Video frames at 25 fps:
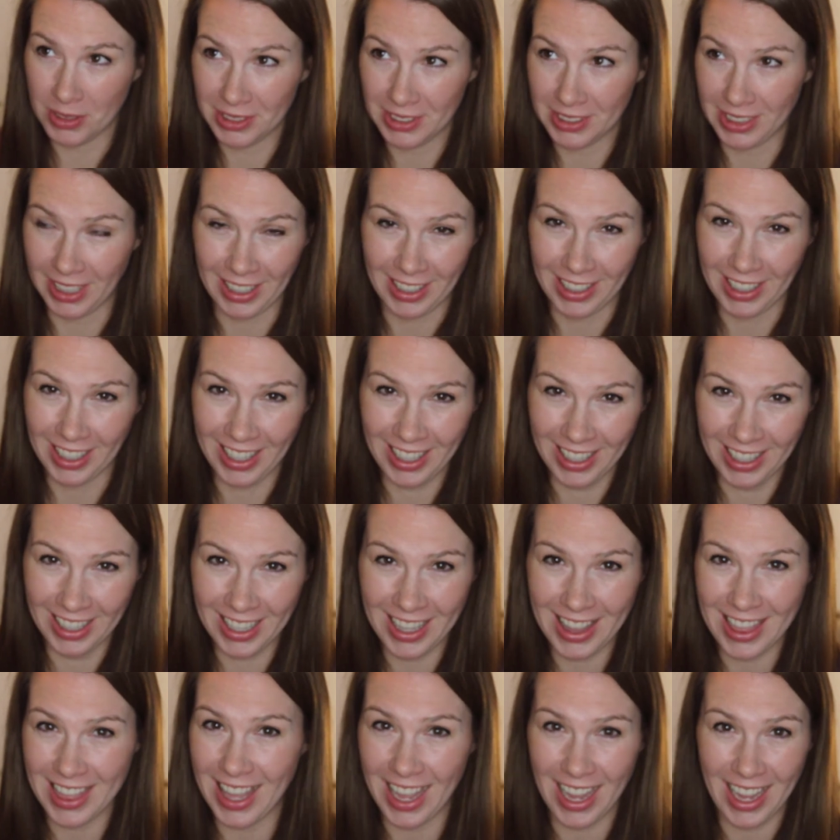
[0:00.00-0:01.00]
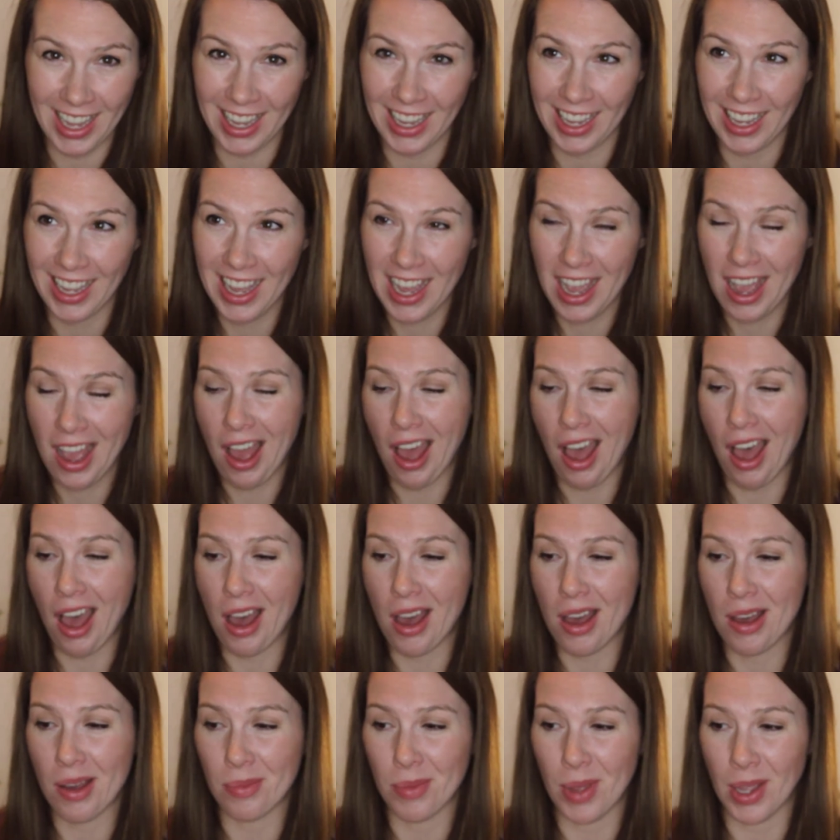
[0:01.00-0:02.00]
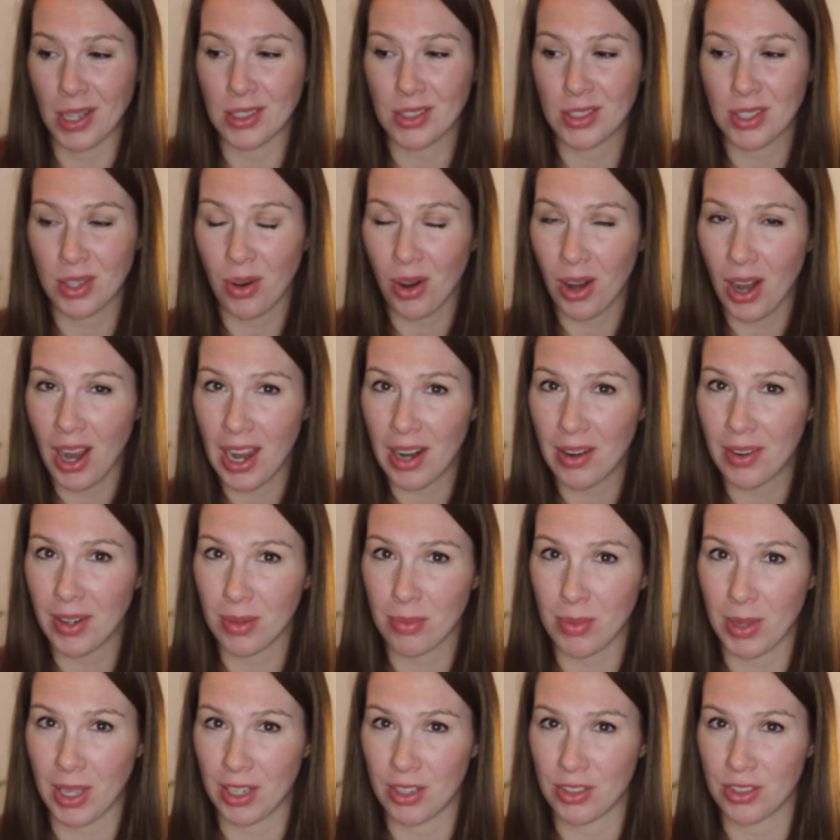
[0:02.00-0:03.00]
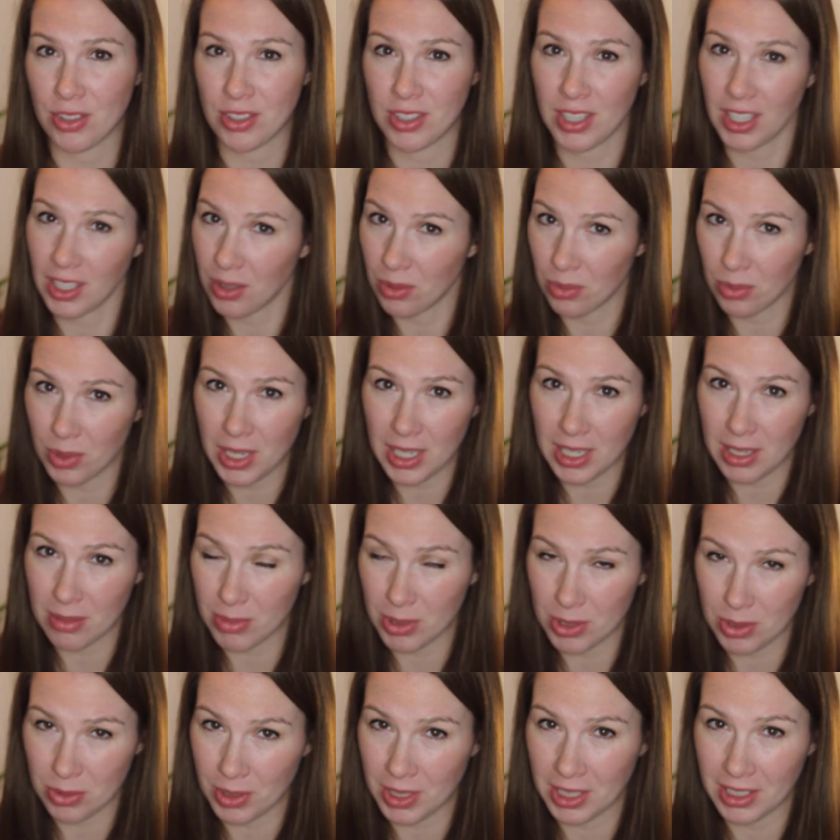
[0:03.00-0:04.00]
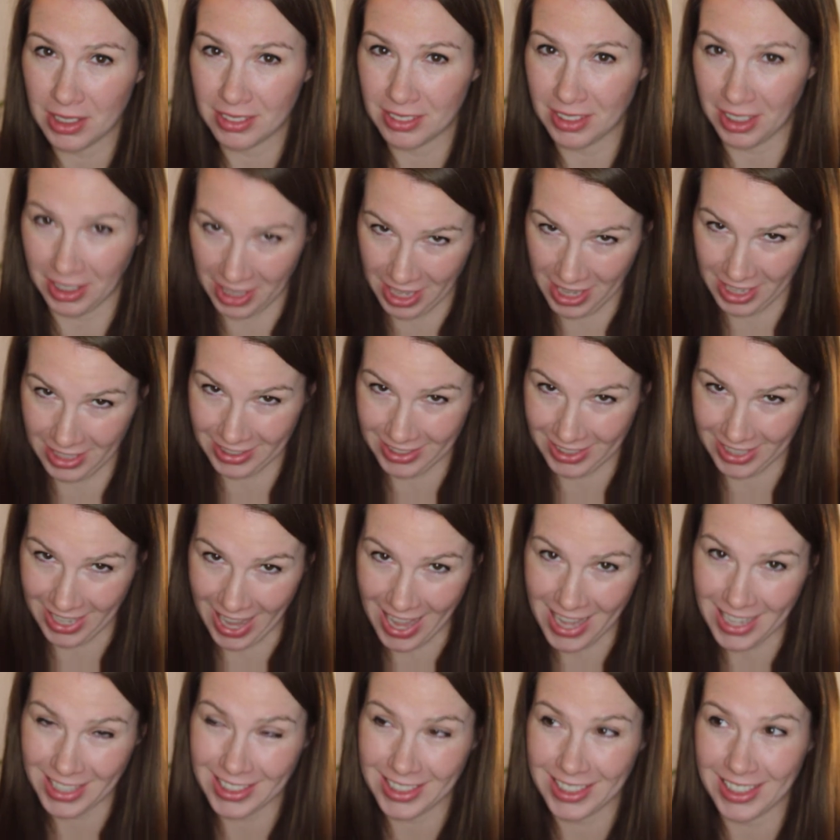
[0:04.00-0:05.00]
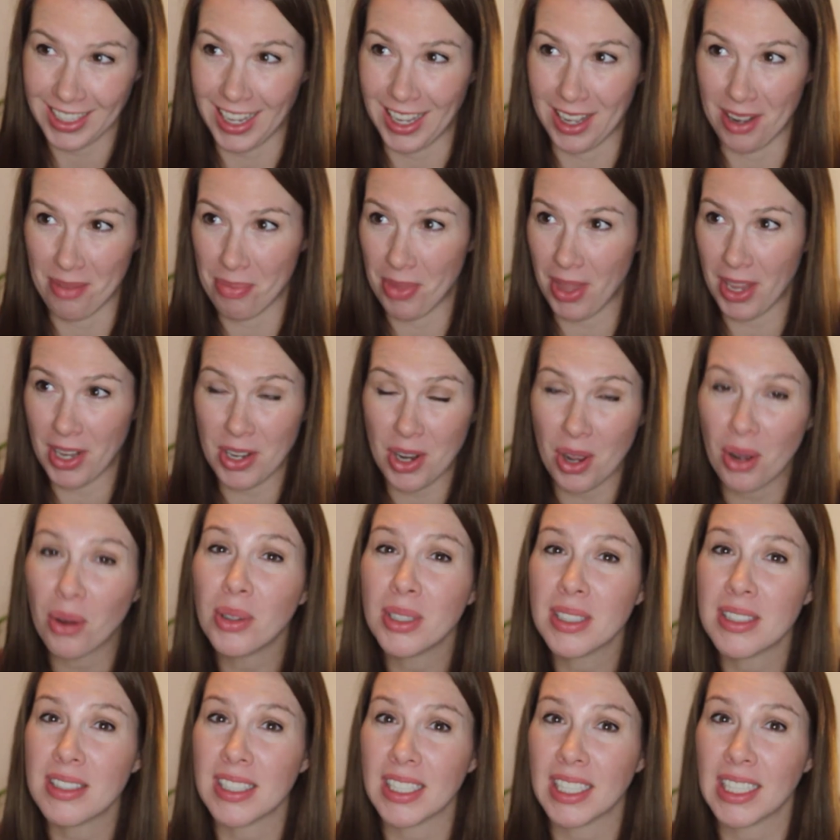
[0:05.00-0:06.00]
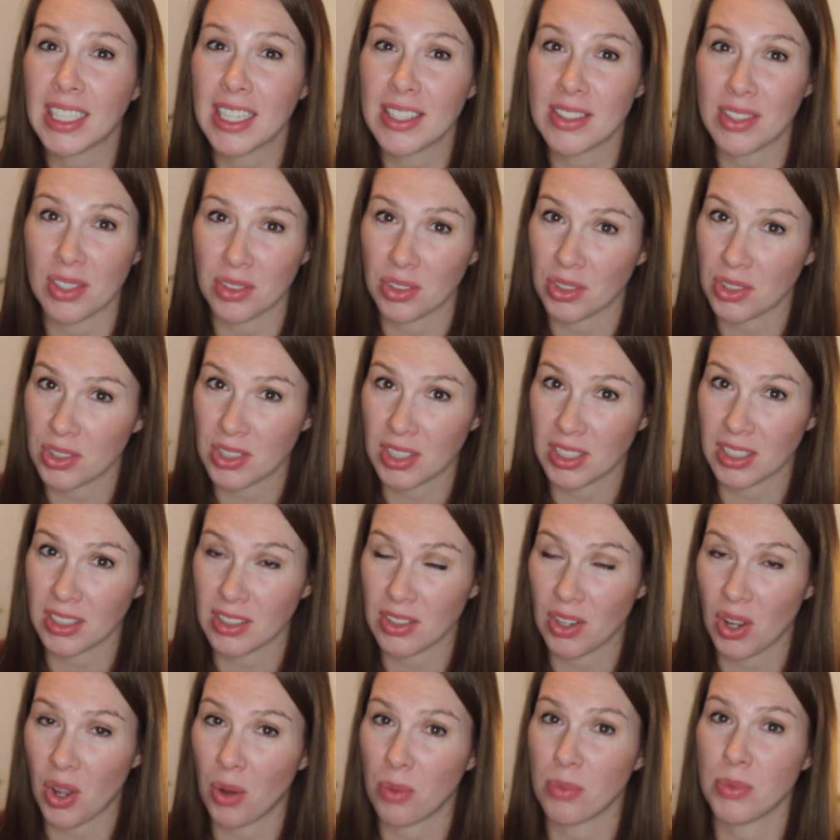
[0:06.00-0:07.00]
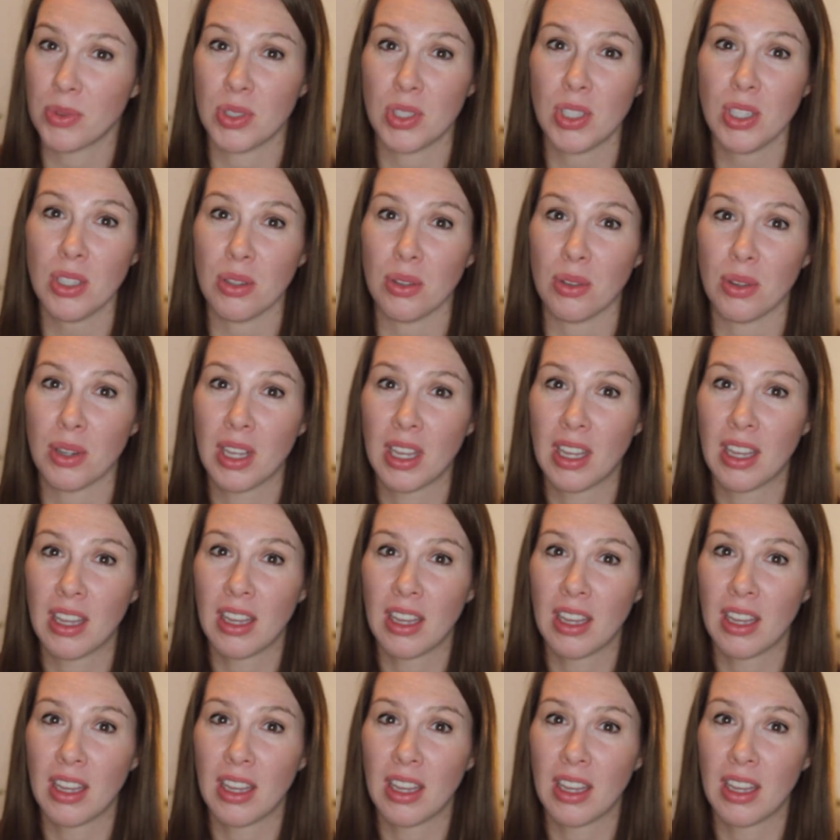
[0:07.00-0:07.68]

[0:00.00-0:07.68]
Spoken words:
like they, and so are hiring managers. They can read in between the lines, guys. They know what CNAs at nursing homes do.